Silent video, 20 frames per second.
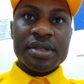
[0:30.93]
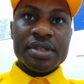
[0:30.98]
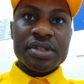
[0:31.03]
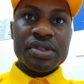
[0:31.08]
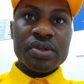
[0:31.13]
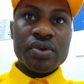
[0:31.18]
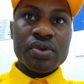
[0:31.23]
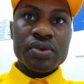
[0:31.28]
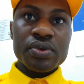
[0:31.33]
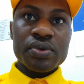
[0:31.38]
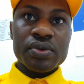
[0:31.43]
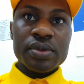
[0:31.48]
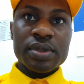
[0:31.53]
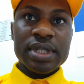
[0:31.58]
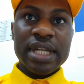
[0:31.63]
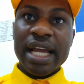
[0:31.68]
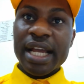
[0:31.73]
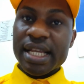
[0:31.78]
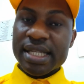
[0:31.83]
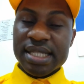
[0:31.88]
So,
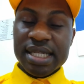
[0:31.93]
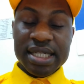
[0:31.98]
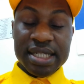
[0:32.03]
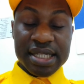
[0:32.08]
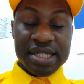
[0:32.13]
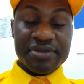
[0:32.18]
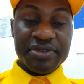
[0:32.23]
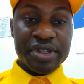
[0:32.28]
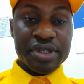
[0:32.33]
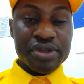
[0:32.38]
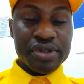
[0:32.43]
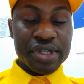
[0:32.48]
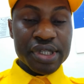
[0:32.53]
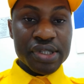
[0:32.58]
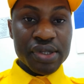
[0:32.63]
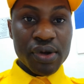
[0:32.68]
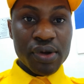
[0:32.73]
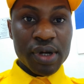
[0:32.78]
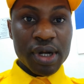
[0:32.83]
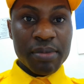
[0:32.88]
like I said, this video
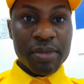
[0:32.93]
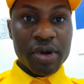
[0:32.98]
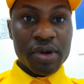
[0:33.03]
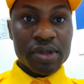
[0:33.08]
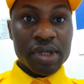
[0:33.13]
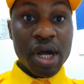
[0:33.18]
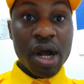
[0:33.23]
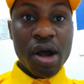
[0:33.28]
is all about